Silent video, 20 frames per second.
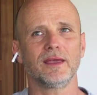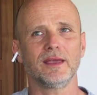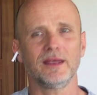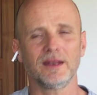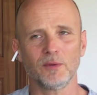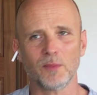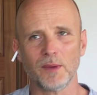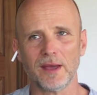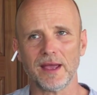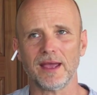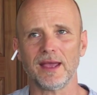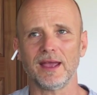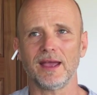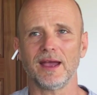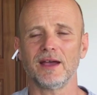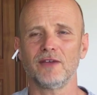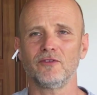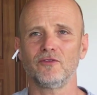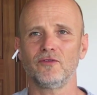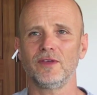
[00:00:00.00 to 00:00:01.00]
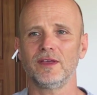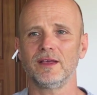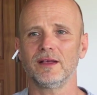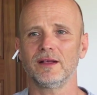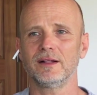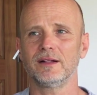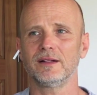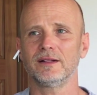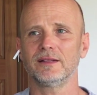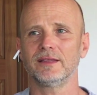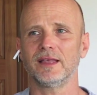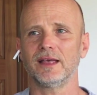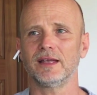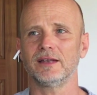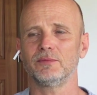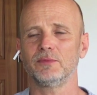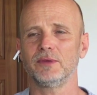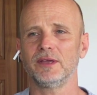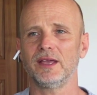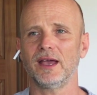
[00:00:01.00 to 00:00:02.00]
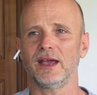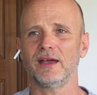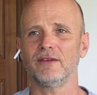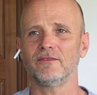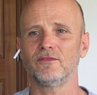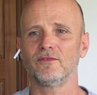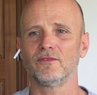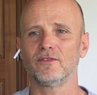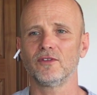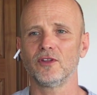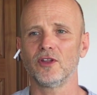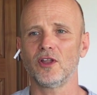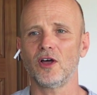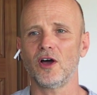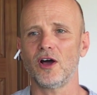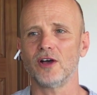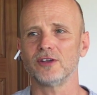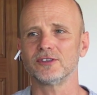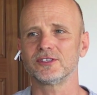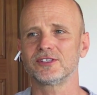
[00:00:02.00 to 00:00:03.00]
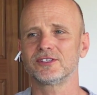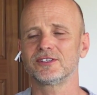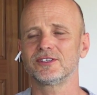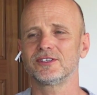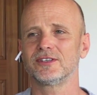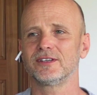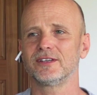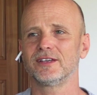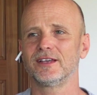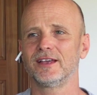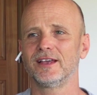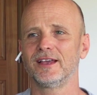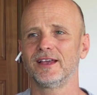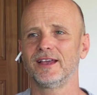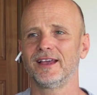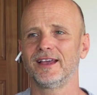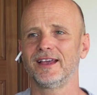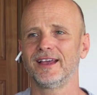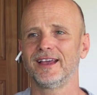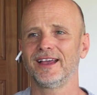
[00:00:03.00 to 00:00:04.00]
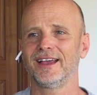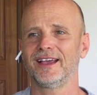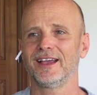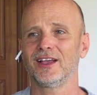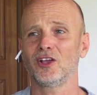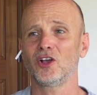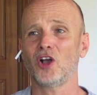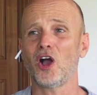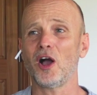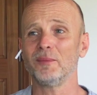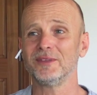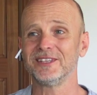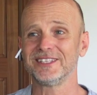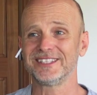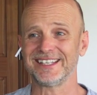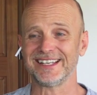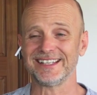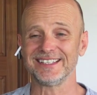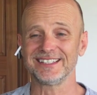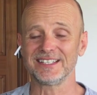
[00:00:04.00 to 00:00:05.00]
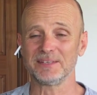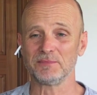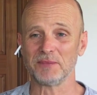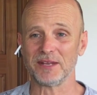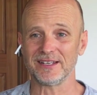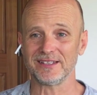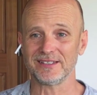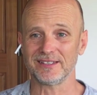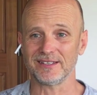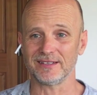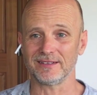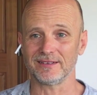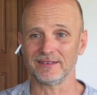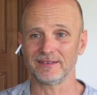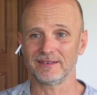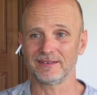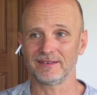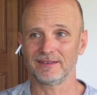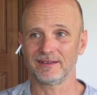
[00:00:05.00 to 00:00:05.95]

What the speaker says: In a way, I feel that we have lost common sense in medicine.